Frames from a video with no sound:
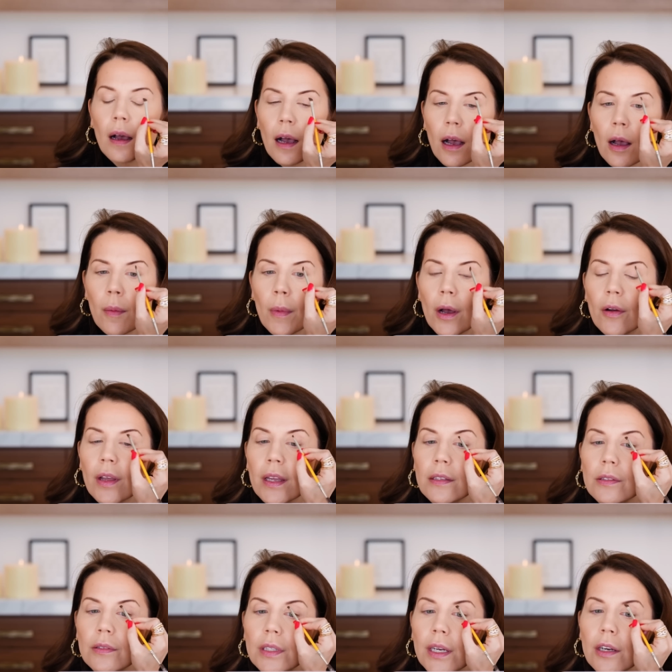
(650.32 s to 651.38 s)
Um, okay,
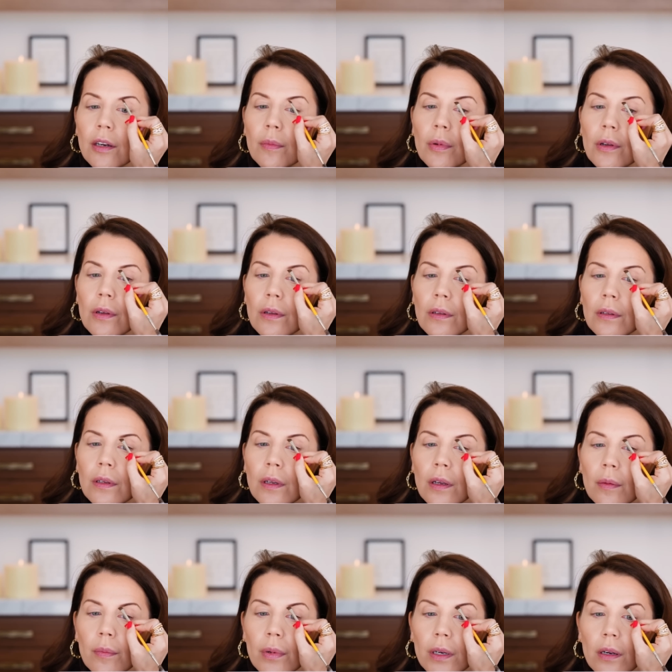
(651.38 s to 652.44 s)
so terrible,
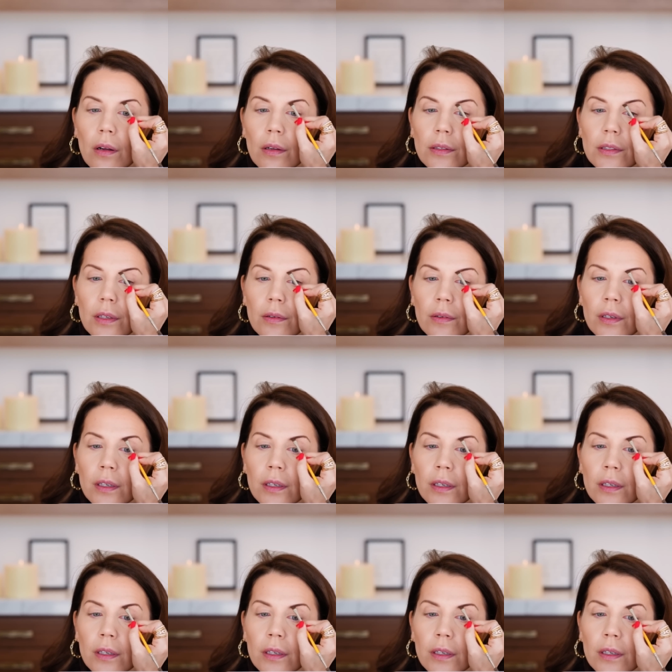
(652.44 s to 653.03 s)
but also